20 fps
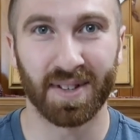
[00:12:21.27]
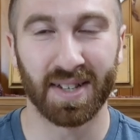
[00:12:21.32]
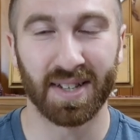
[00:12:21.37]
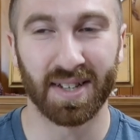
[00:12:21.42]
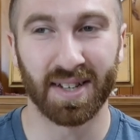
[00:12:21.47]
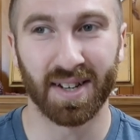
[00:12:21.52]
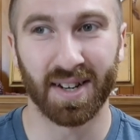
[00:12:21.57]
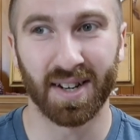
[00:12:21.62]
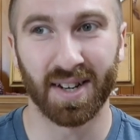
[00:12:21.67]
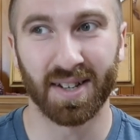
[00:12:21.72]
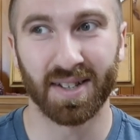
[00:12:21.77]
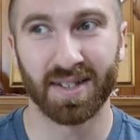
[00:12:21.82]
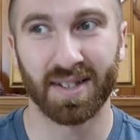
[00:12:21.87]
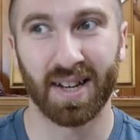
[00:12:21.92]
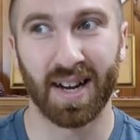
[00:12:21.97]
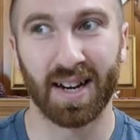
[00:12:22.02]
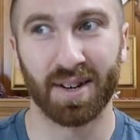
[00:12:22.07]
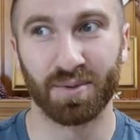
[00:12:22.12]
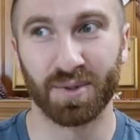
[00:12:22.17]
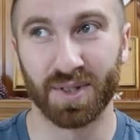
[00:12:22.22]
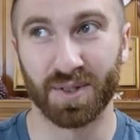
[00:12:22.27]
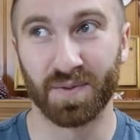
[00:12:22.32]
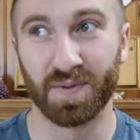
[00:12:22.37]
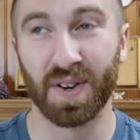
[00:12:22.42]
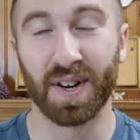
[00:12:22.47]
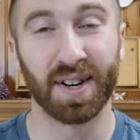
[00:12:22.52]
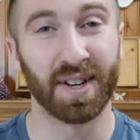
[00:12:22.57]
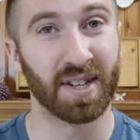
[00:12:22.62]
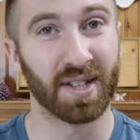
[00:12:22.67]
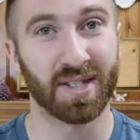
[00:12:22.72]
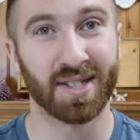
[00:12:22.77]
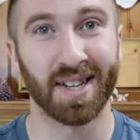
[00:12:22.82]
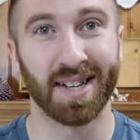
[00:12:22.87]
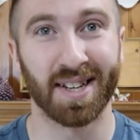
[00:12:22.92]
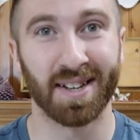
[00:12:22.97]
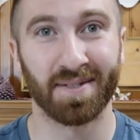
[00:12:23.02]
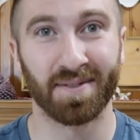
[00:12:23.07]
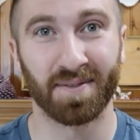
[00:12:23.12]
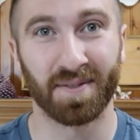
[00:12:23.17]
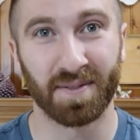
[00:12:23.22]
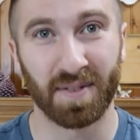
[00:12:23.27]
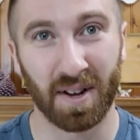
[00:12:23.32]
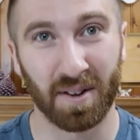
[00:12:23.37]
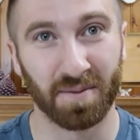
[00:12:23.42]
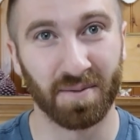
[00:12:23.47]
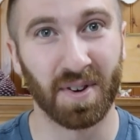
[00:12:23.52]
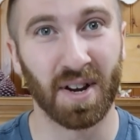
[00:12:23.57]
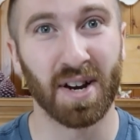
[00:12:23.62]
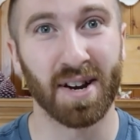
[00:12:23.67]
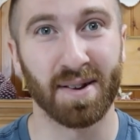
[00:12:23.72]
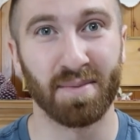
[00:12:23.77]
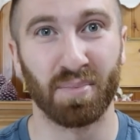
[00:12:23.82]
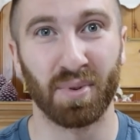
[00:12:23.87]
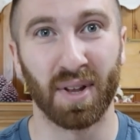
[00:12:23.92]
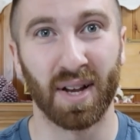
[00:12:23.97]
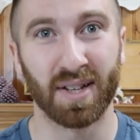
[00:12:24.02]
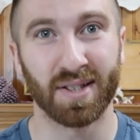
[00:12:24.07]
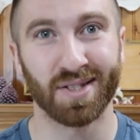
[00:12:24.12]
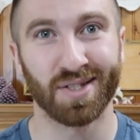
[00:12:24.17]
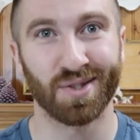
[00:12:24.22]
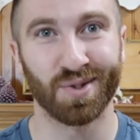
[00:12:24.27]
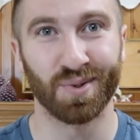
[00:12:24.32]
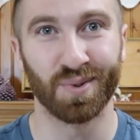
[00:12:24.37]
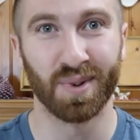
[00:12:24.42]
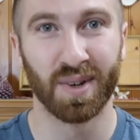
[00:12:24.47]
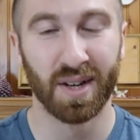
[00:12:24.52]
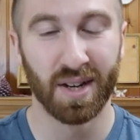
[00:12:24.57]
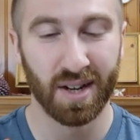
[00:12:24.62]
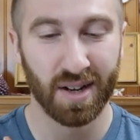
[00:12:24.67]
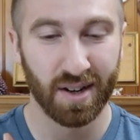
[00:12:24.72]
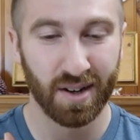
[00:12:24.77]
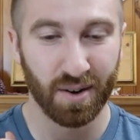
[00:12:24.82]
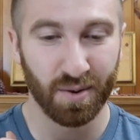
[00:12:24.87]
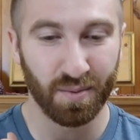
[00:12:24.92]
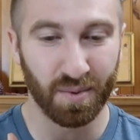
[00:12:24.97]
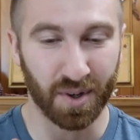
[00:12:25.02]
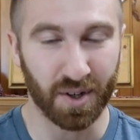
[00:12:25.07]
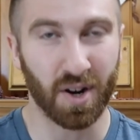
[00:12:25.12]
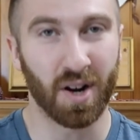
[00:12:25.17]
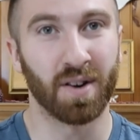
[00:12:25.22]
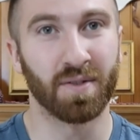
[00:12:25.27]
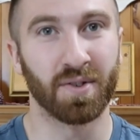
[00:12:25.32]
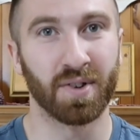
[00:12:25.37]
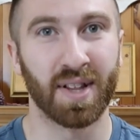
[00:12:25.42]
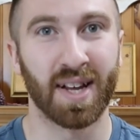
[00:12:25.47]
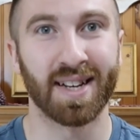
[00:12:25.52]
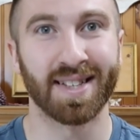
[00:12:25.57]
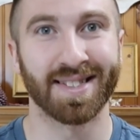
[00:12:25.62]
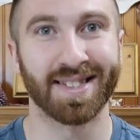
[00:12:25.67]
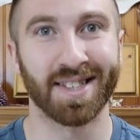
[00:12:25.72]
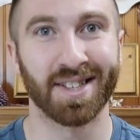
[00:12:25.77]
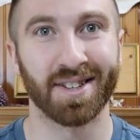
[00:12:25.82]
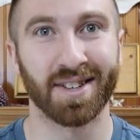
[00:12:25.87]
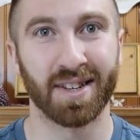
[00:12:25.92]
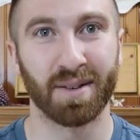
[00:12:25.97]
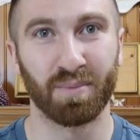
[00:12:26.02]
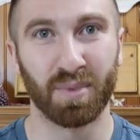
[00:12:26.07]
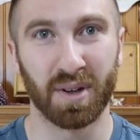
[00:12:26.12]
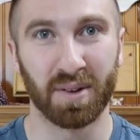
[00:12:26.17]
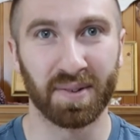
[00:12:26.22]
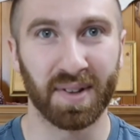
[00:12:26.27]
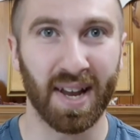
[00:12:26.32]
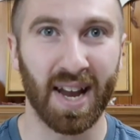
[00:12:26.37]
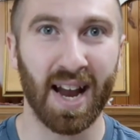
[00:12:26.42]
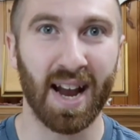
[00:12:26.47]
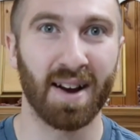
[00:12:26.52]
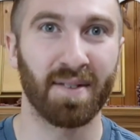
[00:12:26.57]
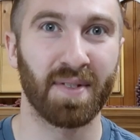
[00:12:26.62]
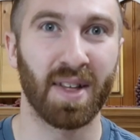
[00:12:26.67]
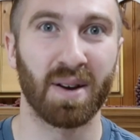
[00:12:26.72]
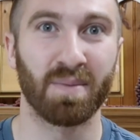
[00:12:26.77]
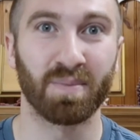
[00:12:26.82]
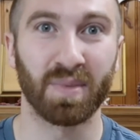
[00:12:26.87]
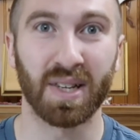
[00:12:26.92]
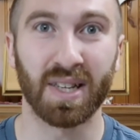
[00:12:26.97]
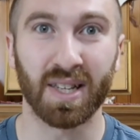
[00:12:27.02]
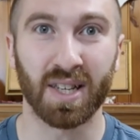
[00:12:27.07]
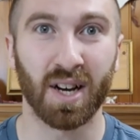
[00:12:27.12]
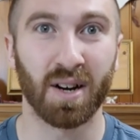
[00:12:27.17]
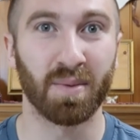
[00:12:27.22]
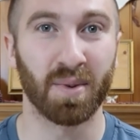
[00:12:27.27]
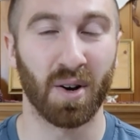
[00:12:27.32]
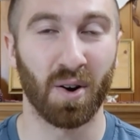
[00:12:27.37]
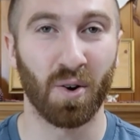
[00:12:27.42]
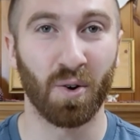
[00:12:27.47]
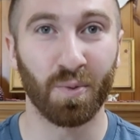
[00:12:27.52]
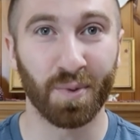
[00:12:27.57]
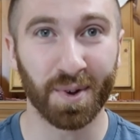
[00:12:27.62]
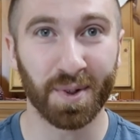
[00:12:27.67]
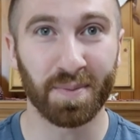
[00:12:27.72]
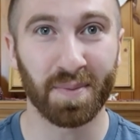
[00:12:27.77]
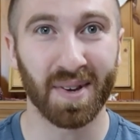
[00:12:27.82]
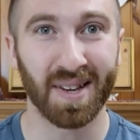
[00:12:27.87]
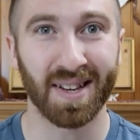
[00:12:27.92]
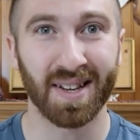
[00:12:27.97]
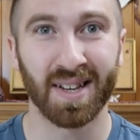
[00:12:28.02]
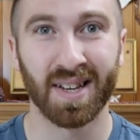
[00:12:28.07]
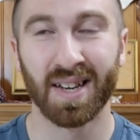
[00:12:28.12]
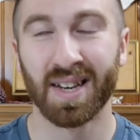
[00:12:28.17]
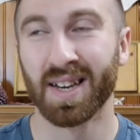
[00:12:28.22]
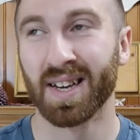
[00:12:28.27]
And I was very excited and felt very blessed to recover that deer and be able to have that meat coming home with me.